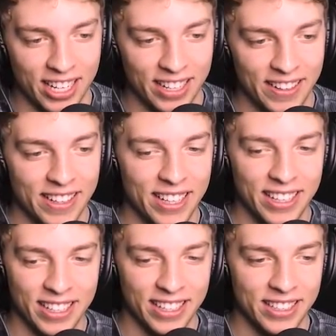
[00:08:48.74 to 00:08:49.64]
actually
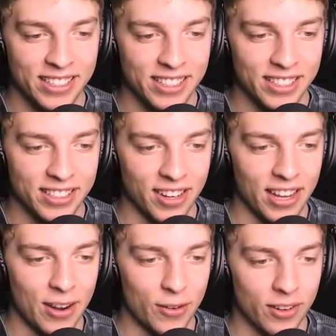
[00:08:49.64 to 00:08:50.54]
obstacles.
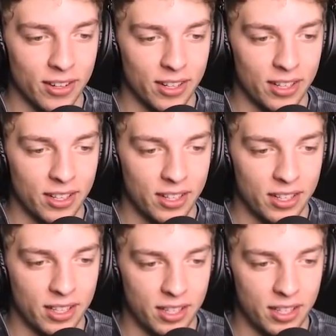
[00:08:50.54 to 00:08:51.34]
Pressure in the way.